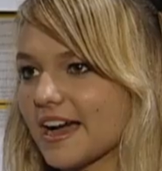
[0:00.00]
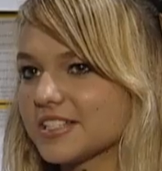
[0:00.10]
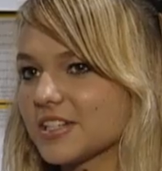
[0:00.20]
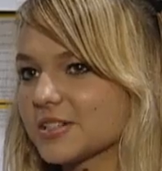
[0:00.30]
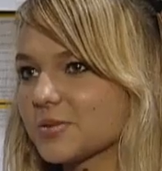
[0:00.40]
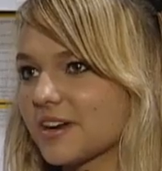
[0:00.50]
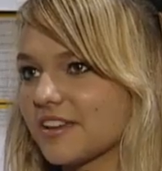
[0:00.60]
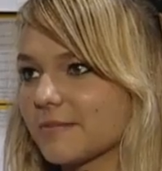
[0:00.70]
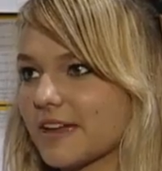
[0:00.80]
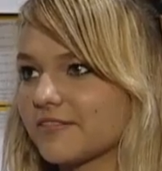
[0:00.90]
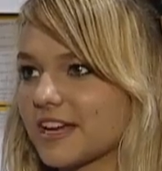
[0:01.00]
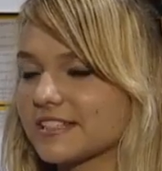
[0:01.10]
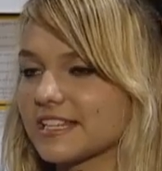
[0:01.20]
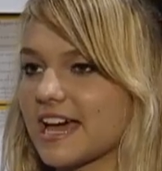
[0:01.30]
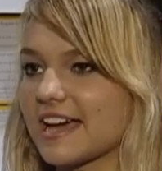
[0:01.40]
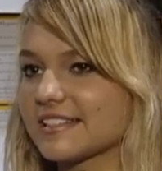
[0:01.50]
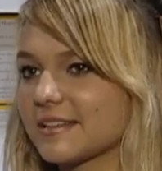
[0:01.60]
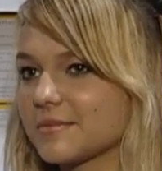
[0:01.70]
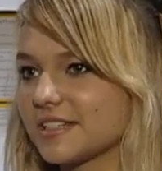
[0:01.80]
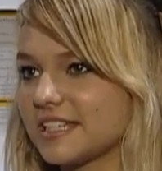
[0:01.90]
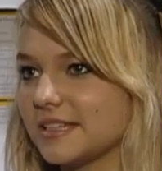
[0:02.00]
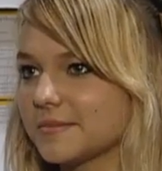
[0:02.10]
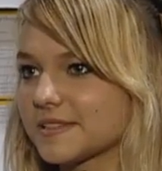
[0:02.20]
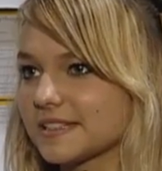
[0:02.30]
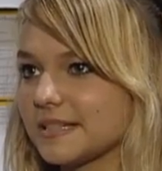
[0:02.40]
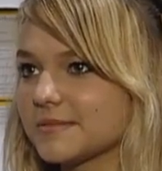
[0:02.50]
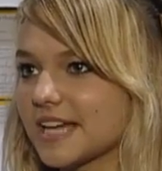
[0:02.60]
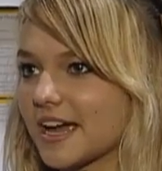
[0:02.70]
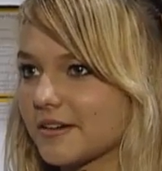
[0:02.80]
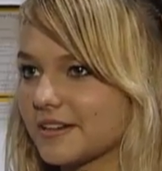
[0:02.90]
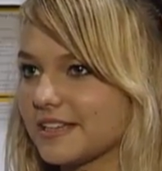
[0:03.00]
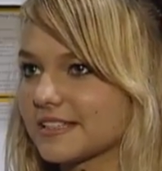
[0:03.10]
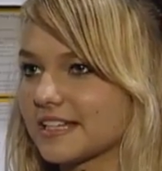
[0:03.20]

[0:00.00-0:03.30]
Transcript: I took 20 of my friends and asked them to keep sleep diaries